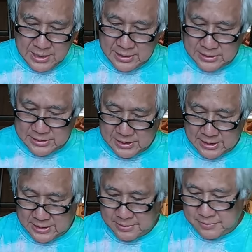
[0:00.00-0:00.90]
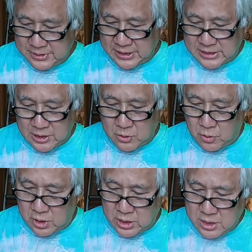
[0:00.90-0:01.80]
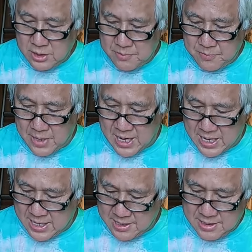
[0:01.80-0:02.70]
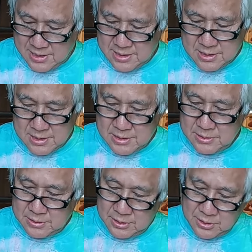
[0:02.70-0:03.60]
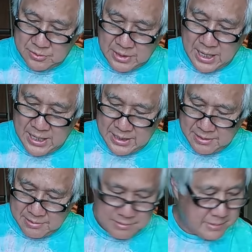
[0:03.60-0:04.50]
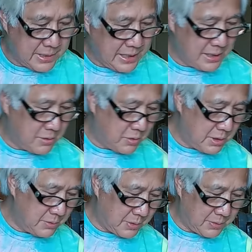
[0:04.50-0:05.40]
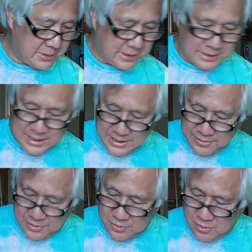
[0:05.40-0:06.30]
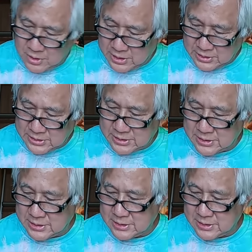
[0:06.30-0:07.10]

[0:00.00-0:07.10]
It's 6 1/4 by 9 1/4. What was it? 9 3/4.